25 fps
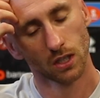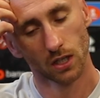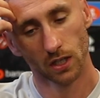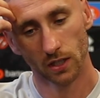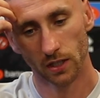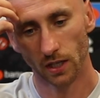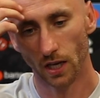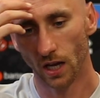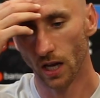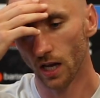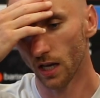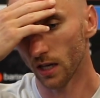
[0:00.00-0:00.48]

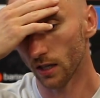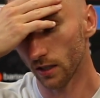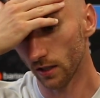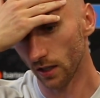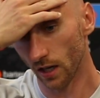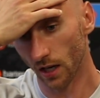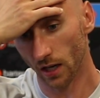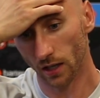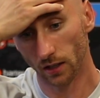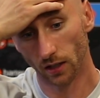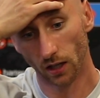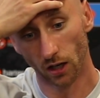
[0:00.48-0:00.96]
Yeah,
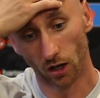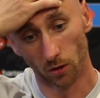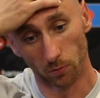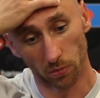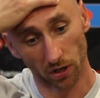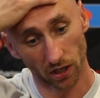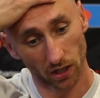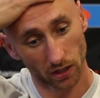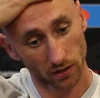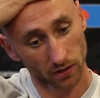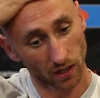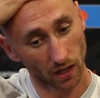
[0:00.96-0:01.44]
a little
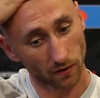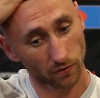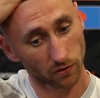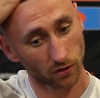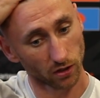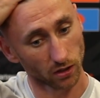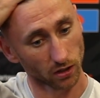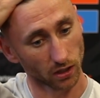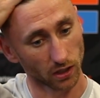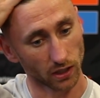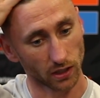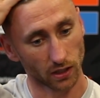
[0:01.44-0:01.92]
bit,
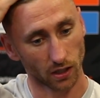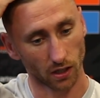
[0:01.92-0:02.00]
definitely.